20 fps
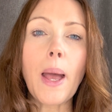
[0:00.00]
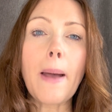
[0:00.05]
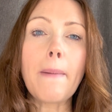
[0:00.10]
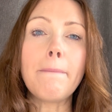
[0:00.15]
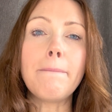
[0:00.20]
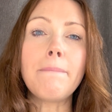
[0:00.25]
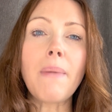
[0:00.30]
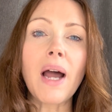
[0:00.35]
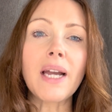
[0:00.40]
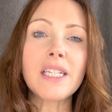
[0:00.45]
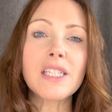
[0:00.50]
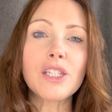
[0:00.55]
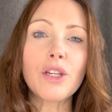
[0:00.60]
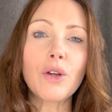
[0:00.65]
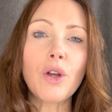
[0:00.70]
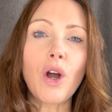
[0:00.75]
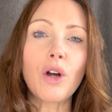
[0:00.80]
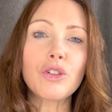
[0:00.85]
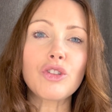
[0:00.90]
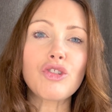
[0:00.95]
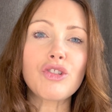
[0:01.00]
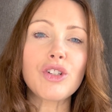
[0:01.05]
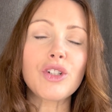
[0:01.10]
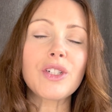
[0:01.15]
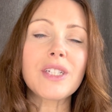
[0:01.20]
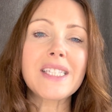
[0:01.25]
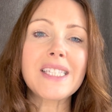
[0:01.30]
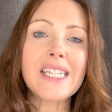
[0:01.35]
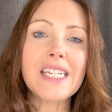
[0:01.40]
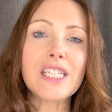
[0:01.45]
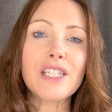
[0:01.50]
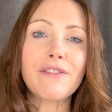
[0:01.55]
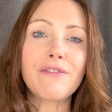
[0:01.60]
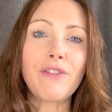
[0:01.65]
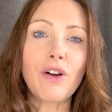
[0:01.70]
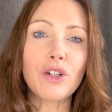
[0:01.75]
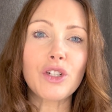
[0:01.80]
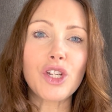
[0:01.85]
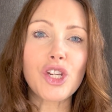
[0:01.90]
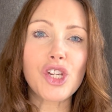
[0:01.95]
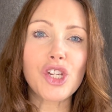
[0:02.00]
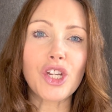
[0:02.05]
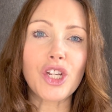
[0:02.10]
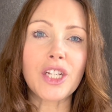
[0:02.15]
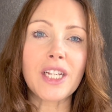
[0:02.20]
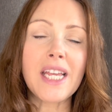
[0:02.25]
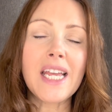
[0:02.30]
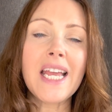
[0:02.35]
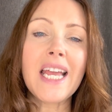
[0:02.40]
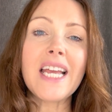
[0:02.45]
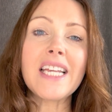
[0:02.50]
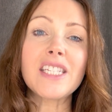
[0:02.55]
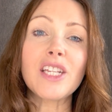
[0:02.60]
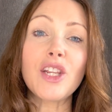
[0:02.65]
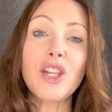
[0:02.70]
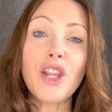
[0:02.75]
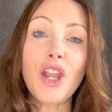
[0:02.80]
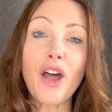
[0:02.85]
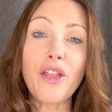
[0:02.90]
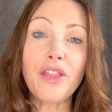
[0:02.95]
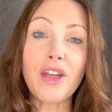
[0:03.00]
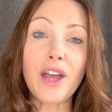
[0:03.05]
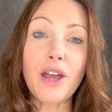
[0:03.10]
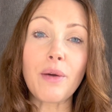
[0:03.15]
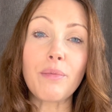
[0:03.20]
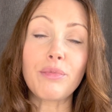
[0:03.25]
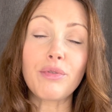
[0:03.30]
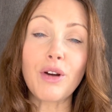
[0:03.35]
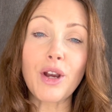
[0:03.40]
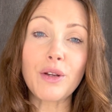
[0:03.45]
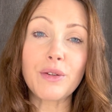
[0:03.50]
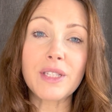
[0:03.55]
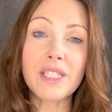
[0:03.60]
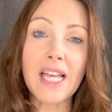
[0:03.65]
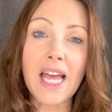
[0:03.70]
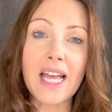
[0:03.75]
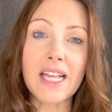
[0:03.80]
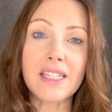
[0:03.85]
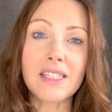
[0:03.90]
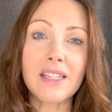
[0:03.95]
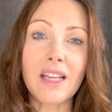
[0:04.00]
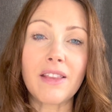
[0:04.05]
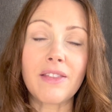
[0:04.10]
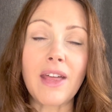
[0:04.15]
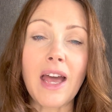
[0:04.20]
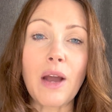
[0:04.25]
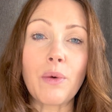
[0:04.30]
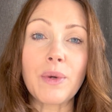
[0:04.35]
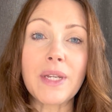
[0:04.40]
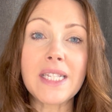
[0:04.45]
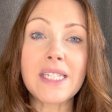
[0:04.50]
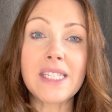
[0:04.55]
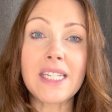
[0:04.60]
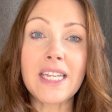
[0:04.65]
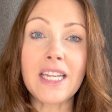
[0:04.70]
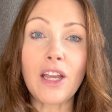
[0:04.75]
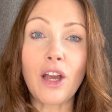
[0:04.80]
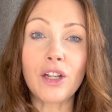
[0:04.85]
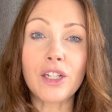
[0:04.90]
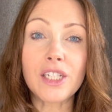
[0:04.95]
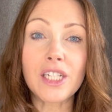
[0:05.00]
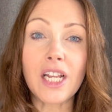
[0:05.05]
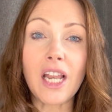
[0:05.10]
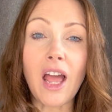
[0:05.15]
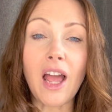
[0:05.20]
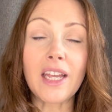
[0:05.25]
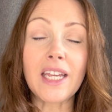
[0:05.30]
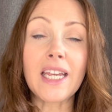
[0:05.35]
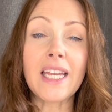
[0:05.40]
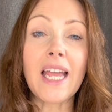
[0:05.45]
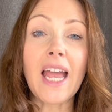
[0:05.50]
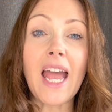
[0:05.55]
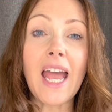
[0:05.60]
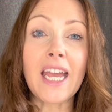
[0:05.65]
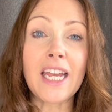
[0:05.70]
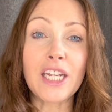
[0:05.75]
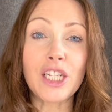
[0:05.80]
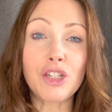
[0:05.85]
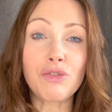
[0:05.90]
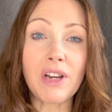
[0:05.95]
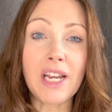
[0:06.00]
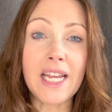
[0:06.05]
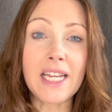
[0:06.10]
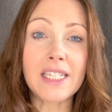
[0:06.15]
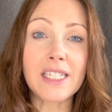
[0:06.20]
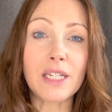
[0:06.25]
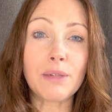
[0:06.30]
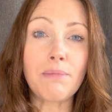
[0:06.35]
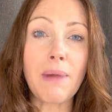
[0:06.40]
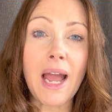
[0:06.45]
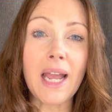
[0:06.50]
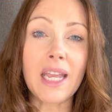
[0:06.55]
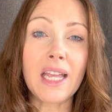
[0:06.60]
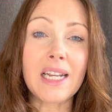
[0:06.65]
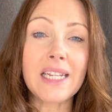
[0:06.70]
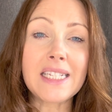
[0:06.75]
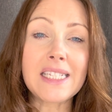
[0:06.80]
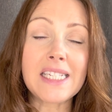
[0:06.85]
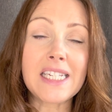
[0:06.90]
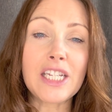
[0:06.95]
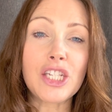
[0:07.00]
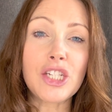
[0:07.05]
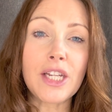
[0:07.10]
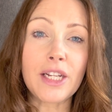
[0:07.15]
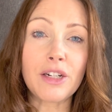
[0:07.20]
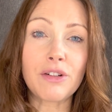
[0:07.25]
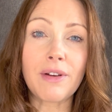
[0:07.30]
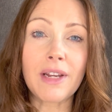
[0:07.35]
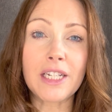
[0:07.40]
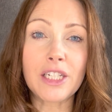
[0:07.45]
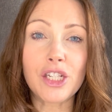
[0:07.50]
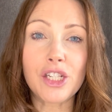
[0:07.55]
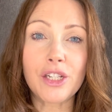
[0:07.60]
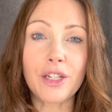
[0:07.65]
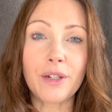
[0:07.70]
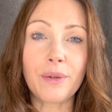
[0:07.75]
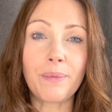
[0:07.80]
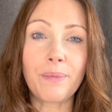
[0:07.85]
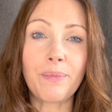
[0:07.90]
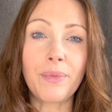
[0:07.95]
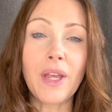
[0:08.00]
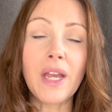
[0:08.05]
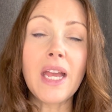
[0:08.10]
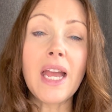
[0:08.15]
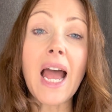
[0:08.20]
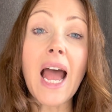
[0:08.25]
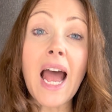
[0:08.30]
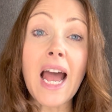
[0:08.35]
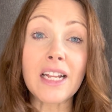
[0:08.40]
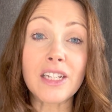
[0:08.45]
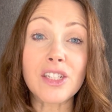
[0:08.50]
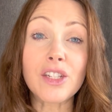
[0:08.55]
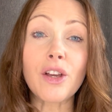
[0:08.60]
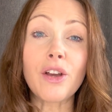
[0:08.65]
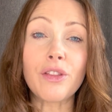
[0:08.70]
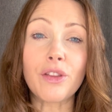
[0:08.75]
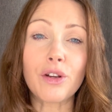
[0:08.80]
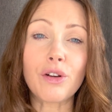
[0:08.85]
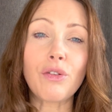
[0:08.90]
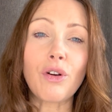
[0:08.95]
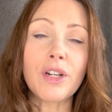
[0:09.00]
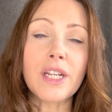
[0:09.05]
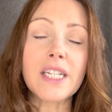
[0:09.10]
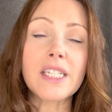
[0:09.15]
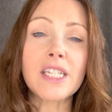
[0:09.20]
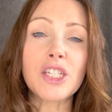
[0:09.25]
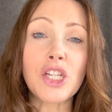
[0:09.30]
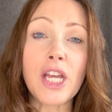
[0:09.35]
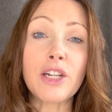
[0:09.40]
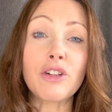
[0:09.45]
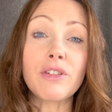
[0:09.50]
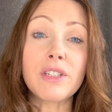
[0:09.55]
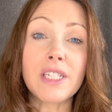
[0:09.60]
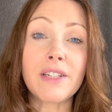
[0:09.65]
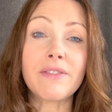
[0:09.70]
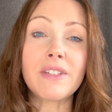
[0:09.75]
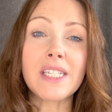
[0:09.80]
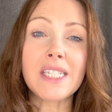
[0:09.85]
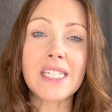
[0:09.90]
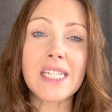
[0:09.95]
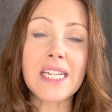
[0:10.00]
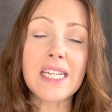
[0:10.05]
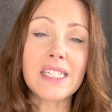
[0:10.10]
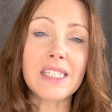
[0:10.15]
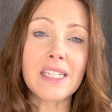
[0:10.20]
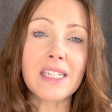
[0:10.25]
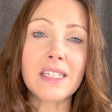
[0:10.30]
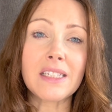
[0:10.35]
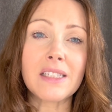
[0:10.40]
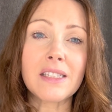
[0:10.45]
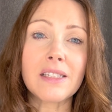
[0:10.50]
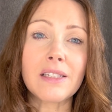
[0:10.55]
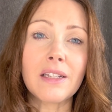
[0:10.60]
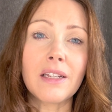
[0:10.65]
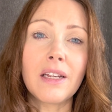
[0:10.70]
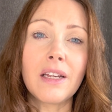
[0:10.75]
Mitochondrial dysfunction is another process that we see underlying age-related macular degeneration and other chronic degenerative diseases.